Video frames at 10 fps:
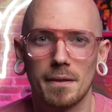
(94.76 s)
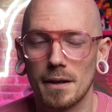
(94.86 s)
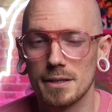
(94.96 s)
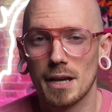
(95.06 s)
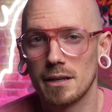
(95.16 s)

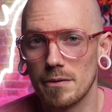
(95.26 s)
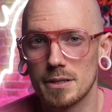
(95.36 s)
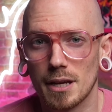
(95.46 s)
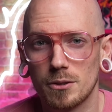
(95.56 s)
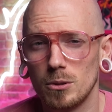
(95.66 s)
and the design of
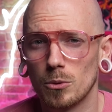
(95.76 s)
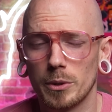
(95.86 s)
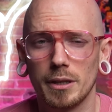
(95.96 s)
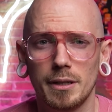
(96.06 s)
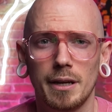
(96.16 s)
this tattoo
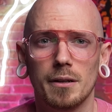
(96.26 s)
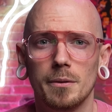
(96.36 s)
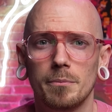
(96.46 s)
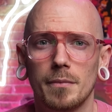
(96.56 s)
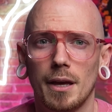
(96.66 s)
you really
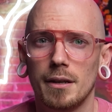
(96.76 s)
nailed